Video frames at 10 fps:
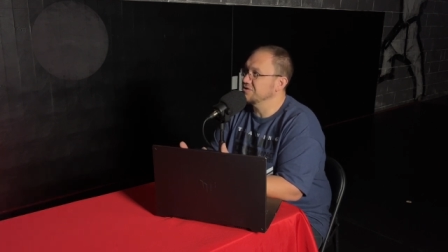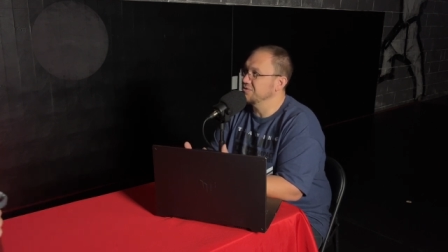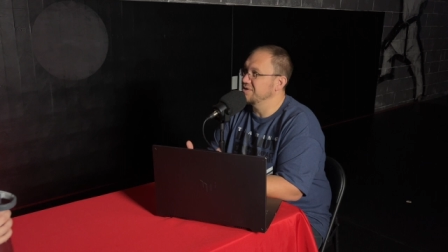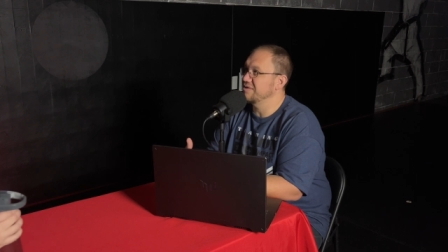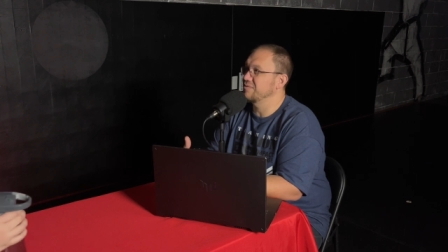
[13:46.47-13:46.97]

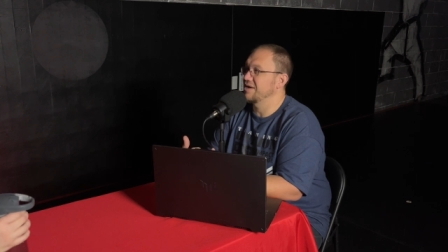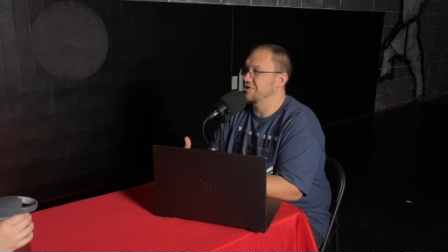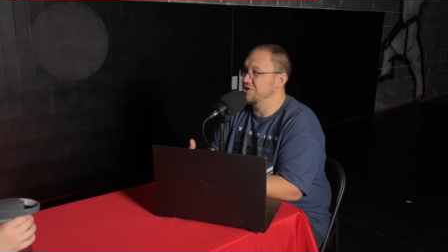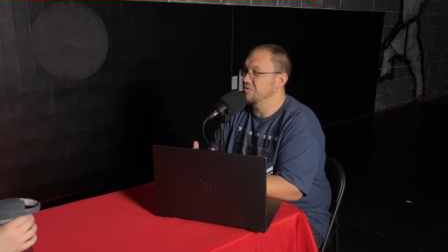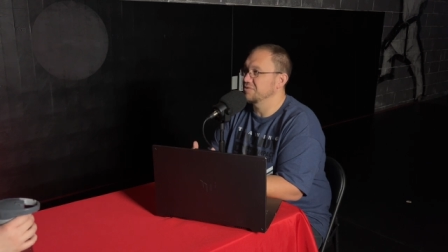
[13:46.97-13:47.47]
doing what I
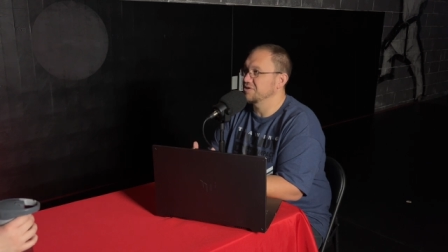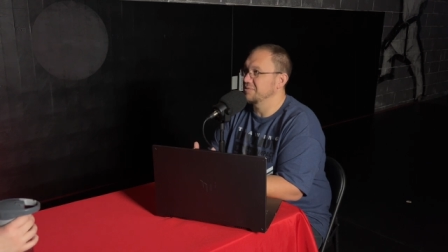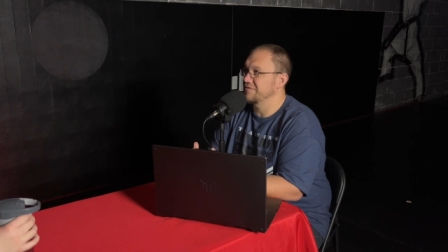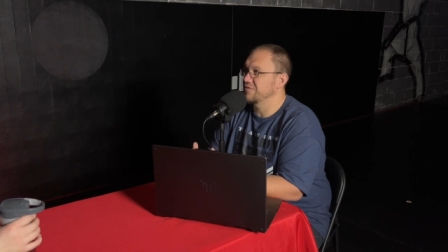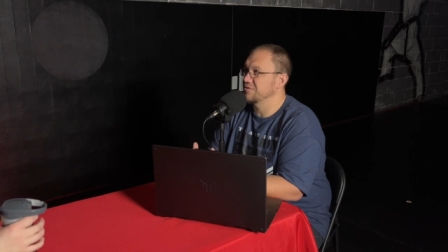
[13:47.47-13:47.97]
knew was going
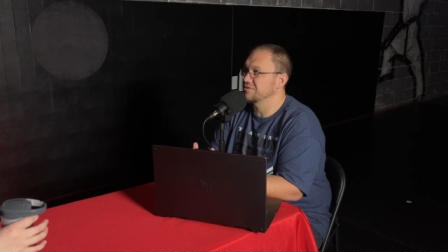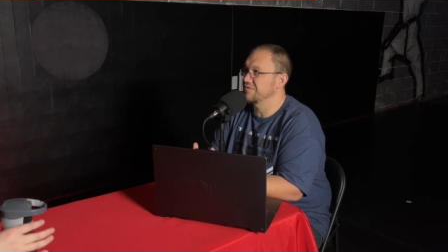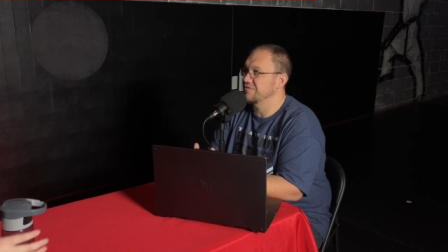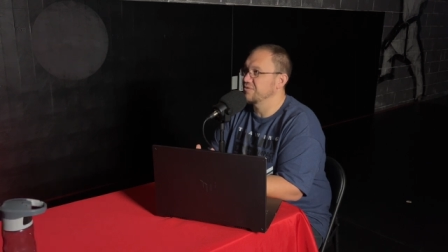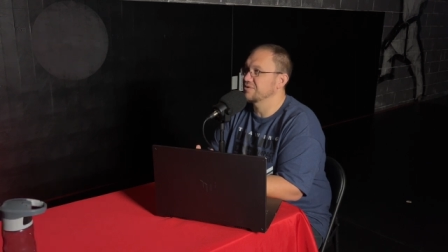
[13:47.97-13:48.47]
to be force
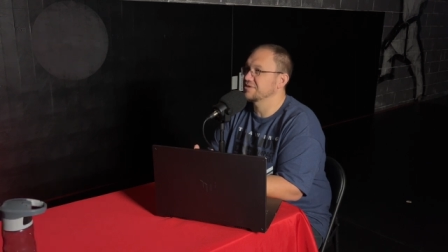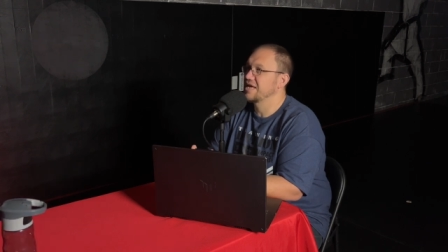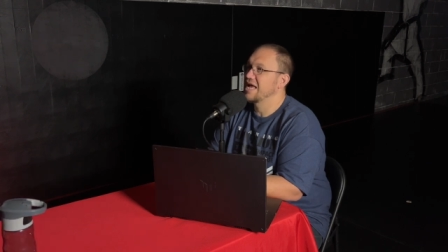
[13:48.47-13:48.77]
on force,